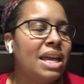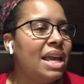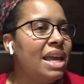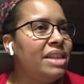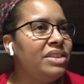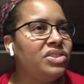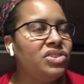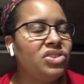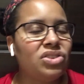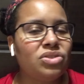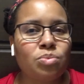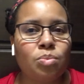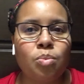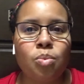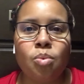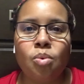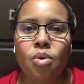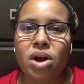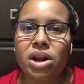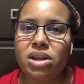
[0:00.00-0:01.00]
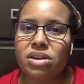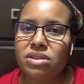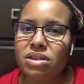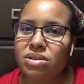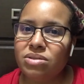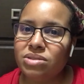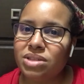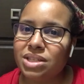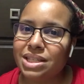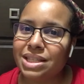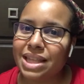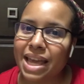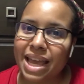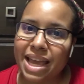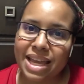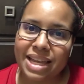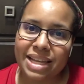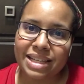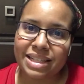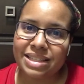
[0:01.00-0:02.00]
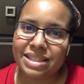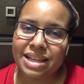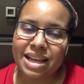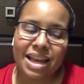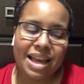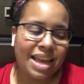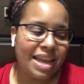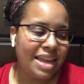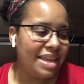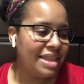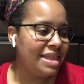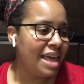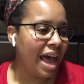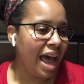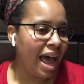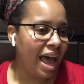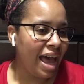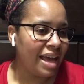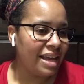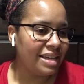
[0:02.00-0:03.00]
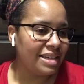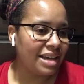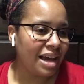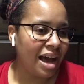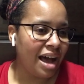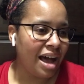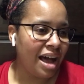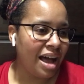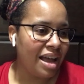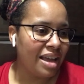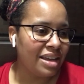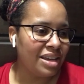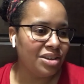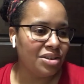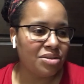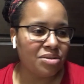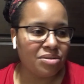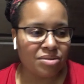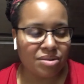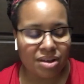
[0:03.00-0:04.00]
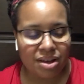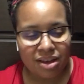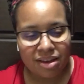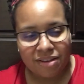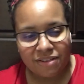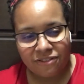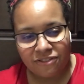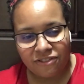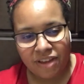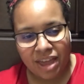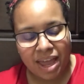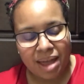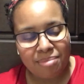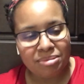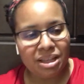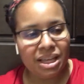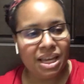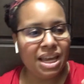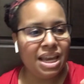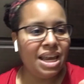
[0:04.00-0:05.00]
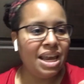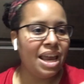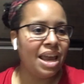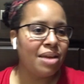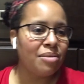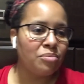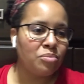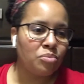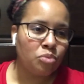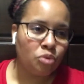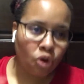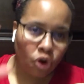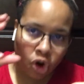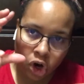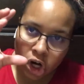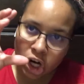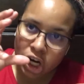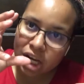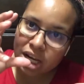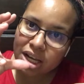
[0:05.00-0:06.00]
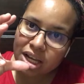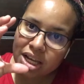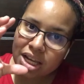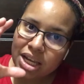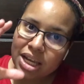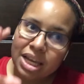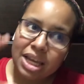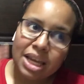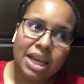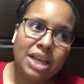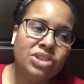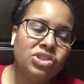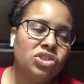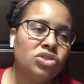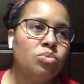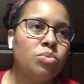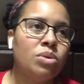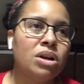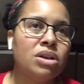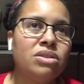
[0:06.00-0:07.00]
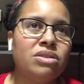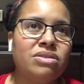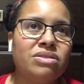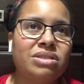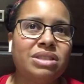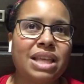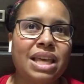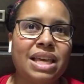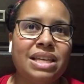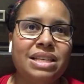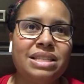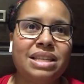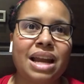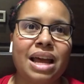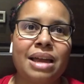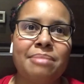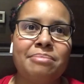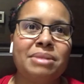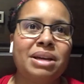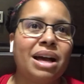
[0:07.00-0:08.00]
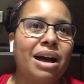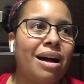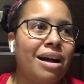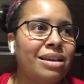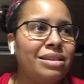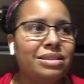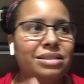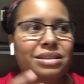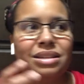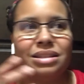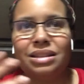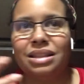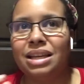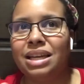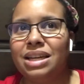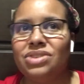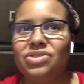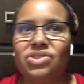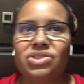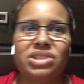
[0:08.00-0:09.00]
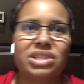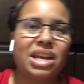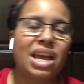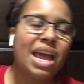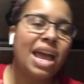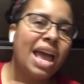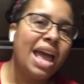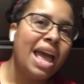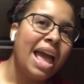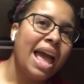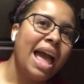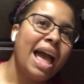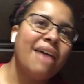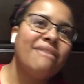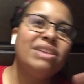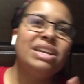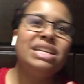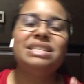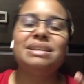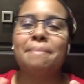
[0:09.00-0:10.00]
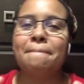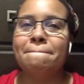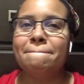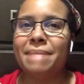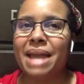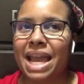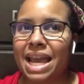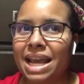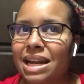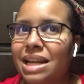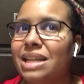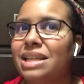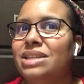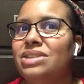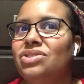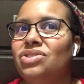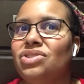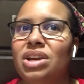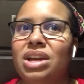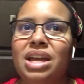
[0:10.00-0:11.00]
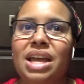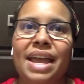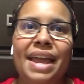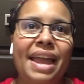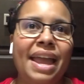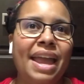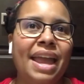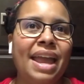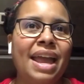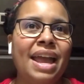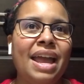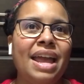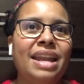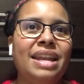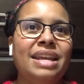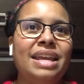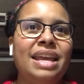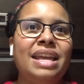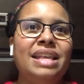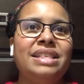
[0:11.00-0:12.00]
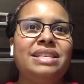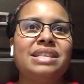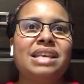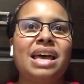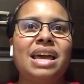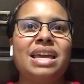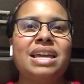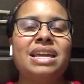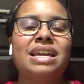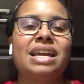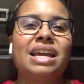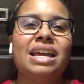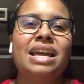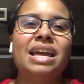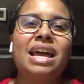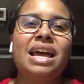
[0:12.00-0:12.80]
it's just one of those things that family and work is just one of those things that I am constantly just having to manage. And it's like